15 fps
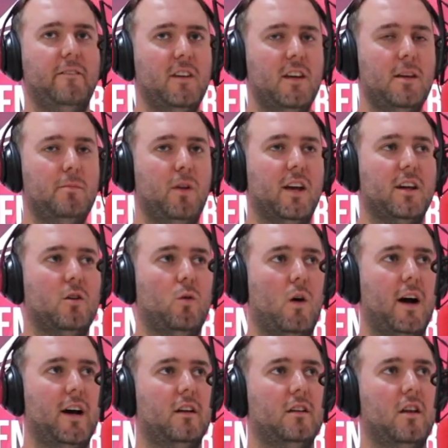I think he played
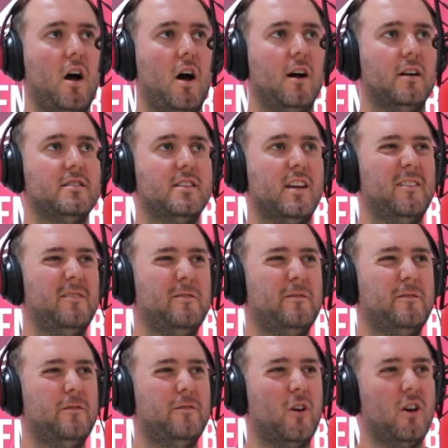quite a lot. I'd say
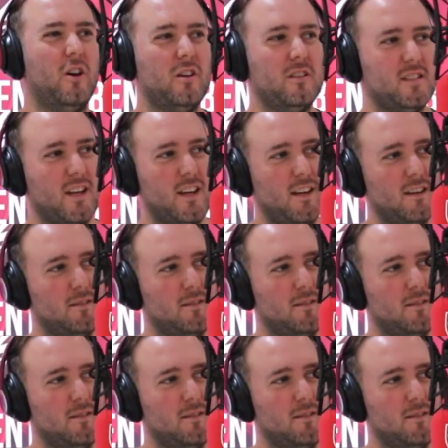30?